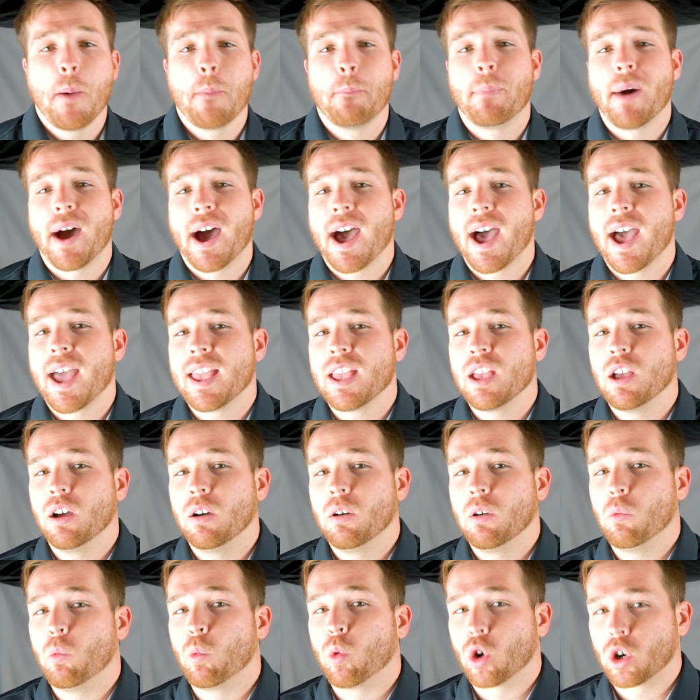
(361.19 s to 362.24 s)
by
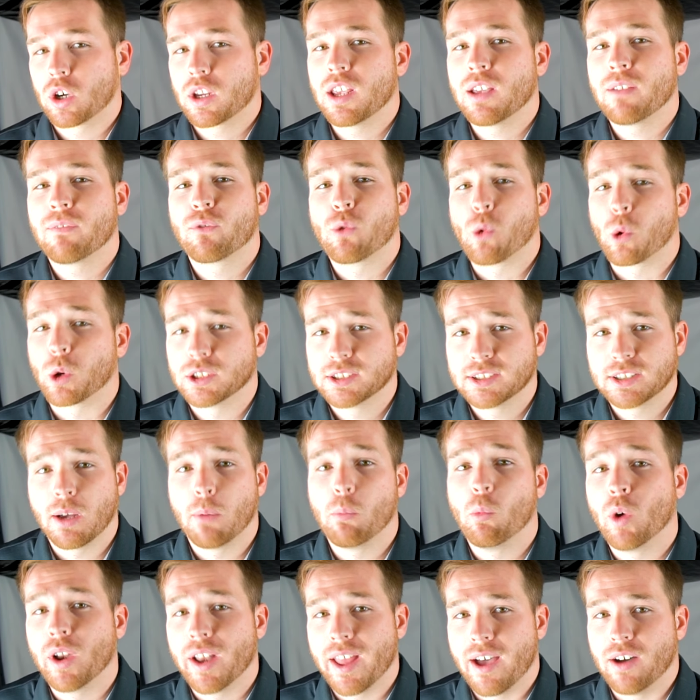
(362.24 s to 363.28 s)
working for
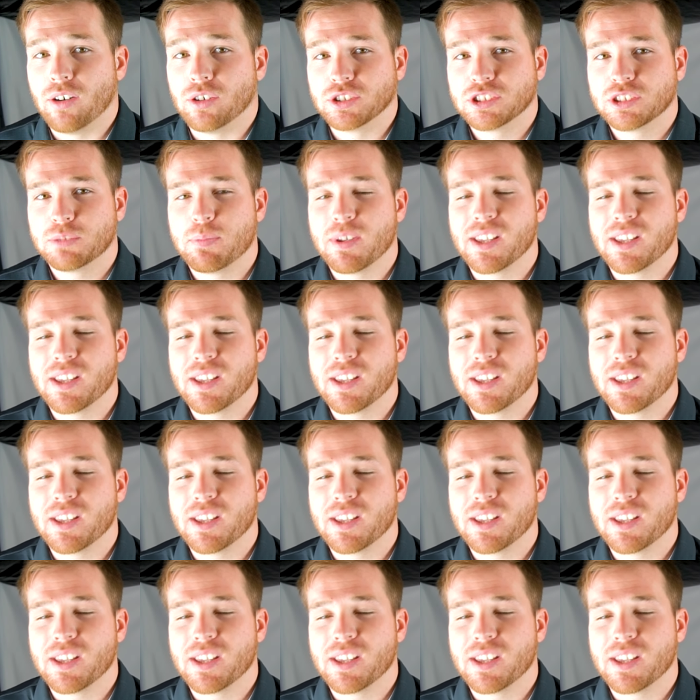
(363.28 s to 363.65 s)
someone else